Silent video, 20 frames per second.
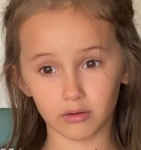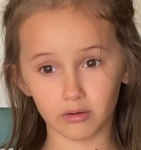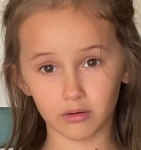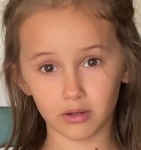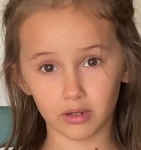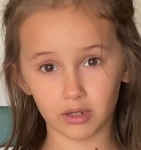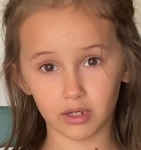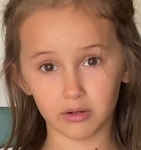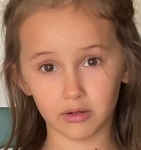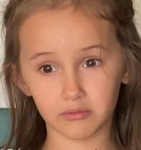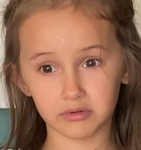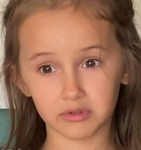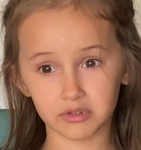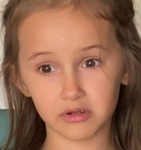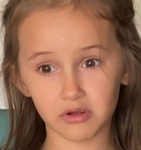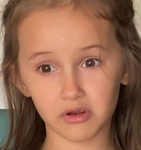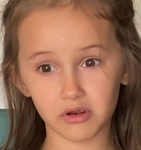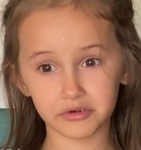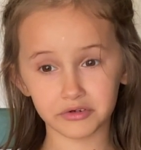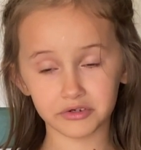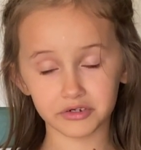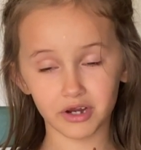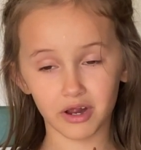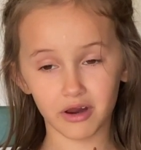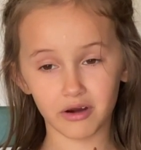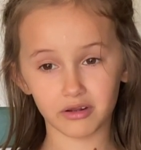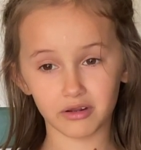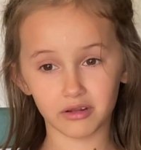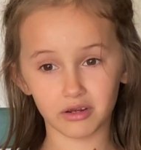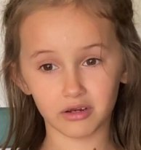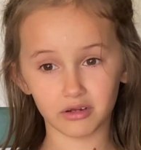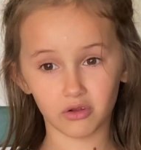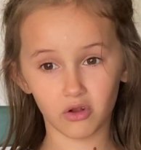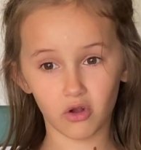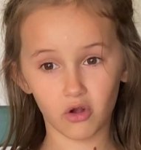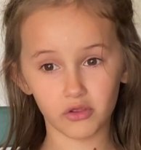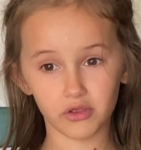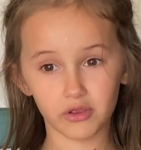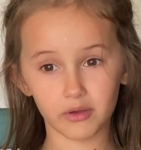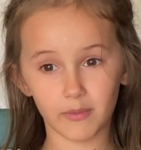He whistled and shouted and
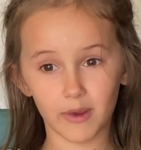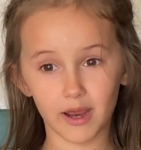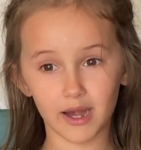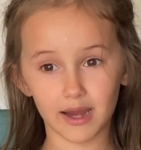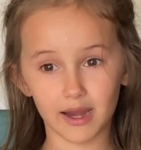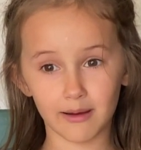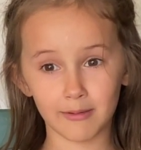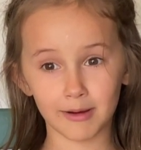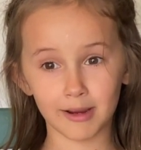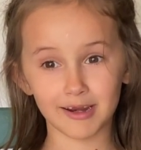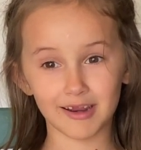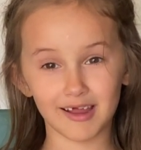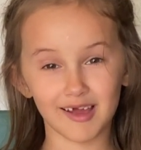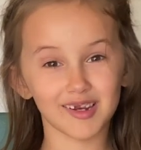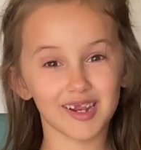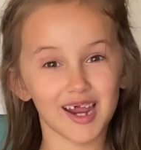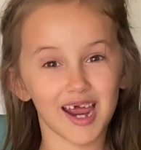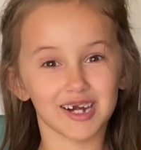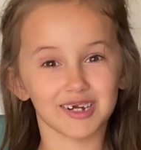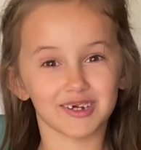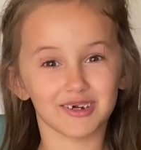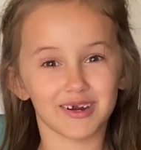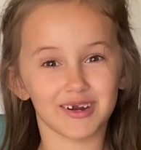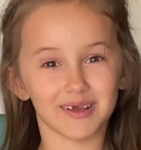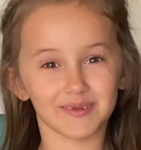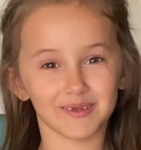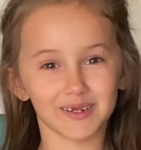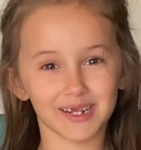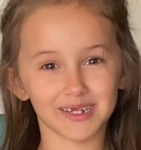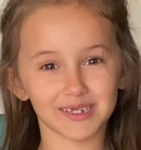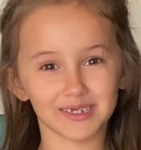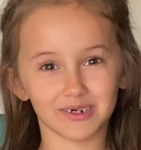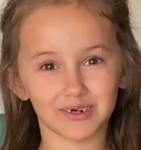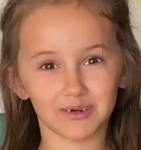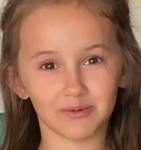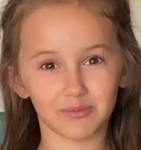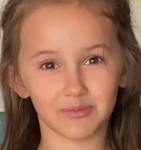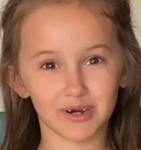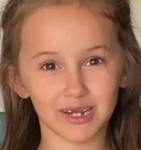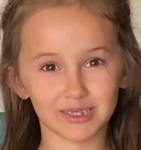called them by name. Now Dasher, now Dancer,
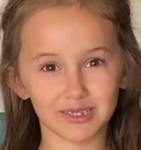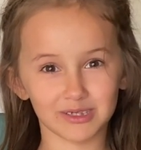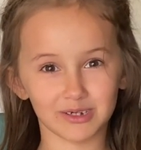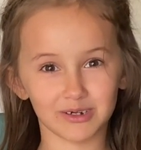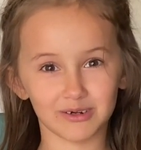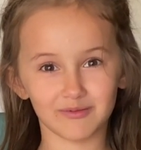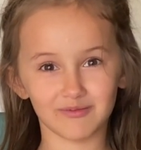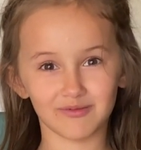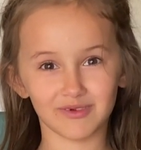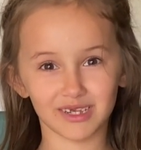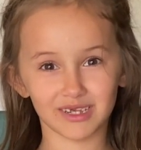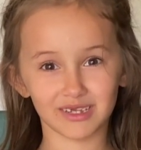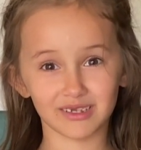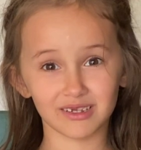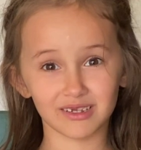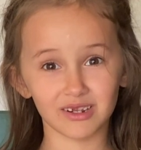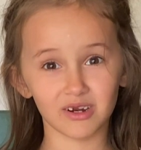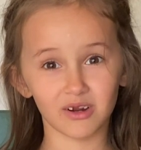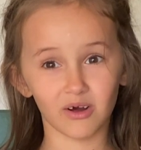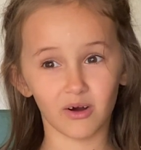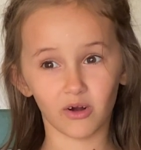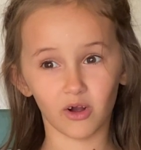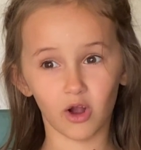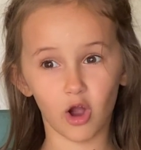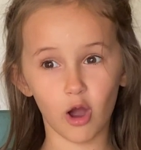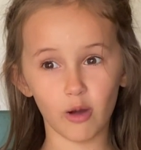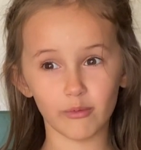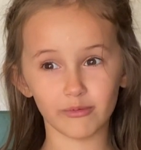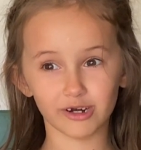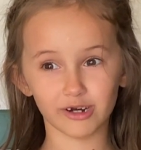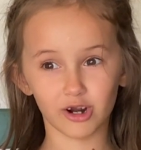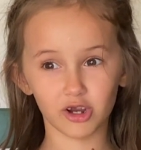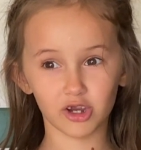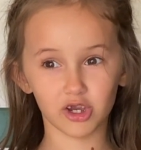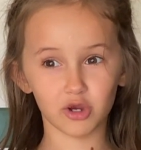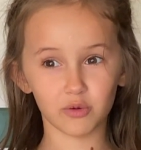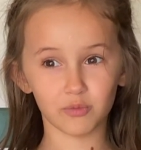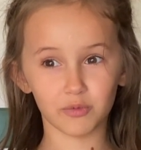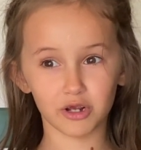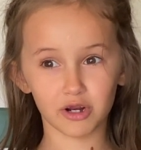and Prancer, and Big, on Comet, on
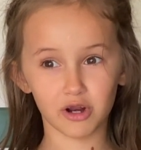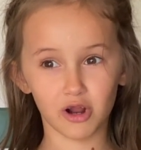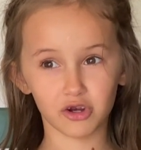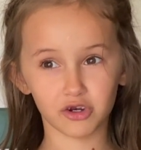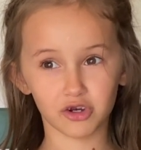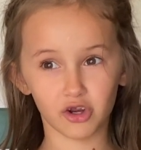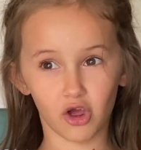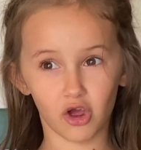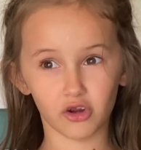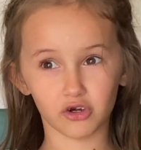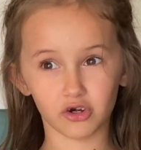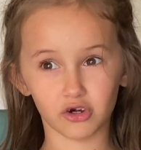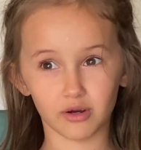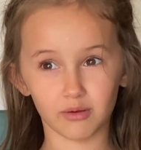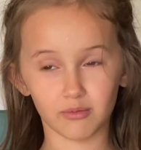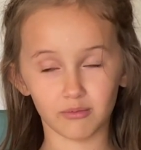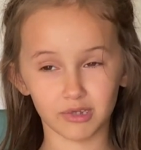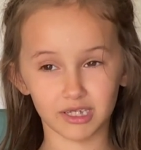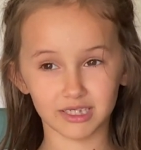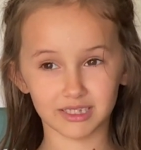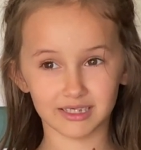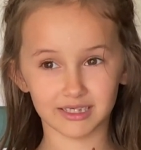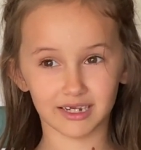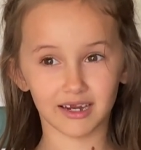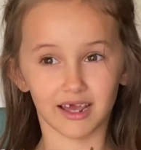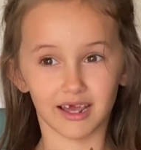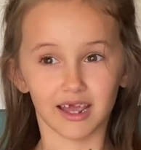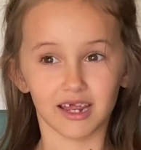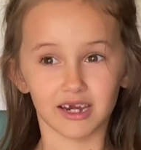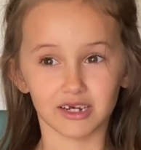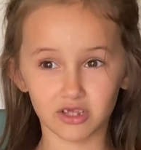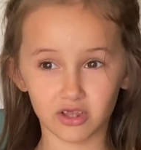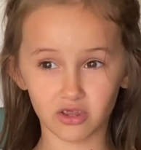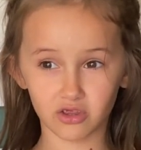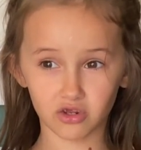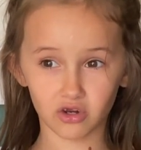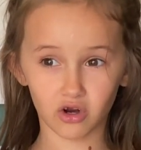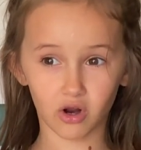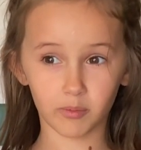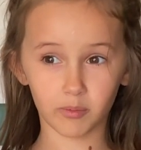Cupid, on Donder, and Blitzen, to the
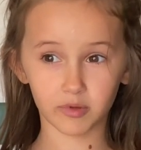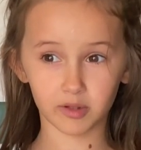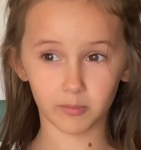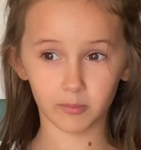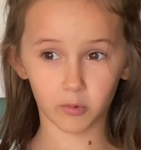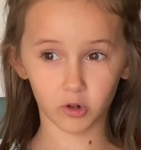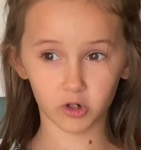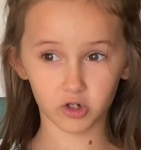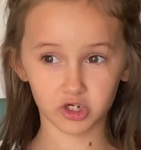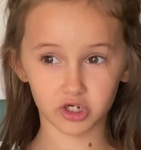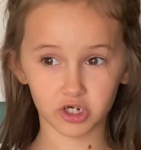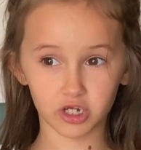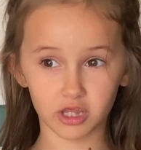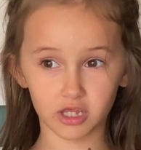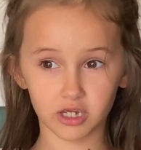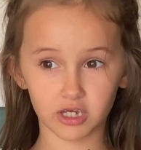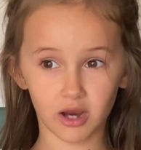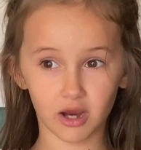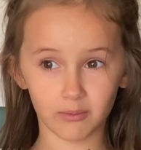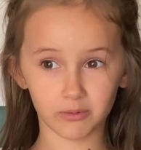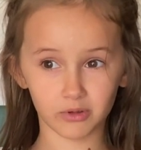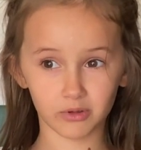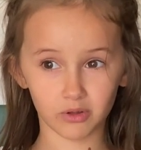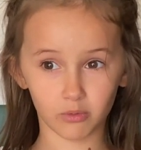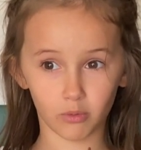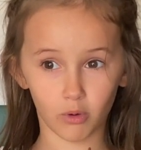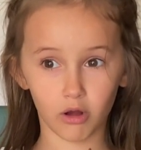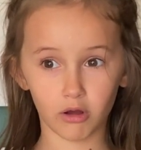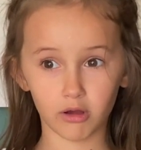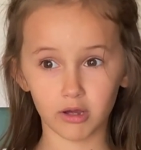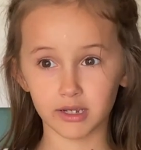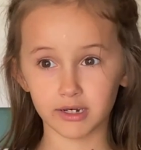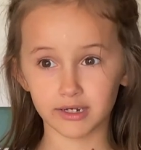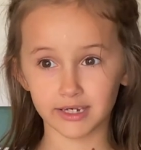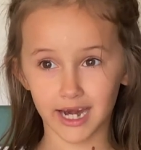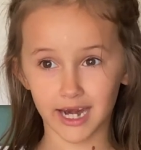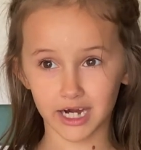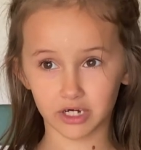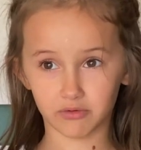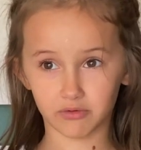top of the porch, to the top of the wall,
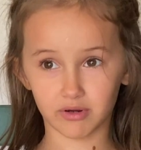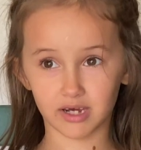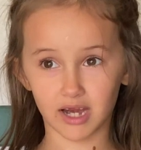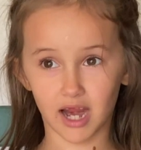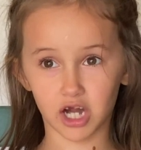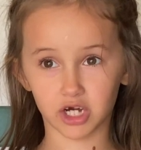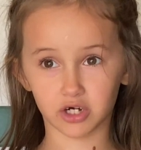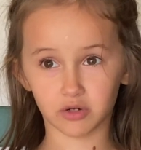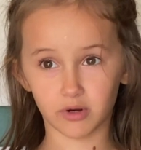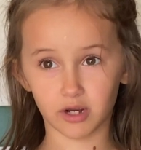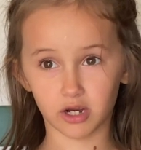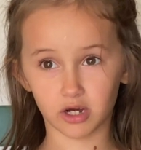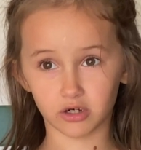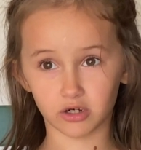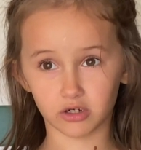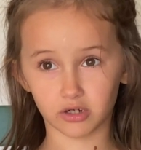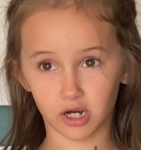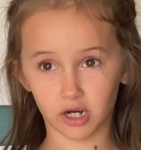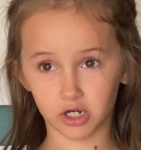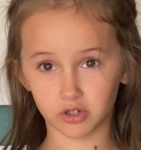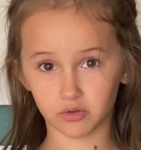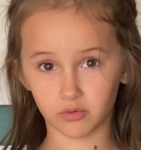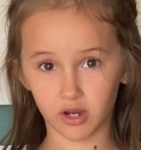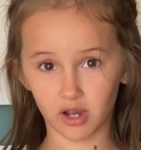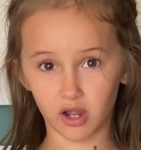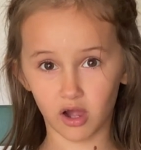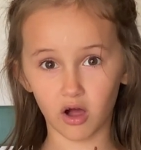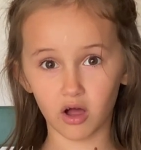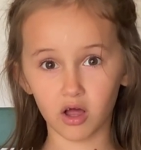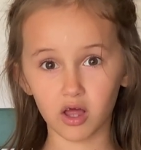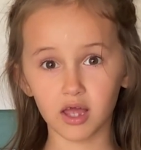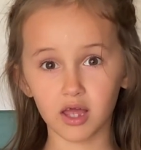dash away, dash away, dash away all.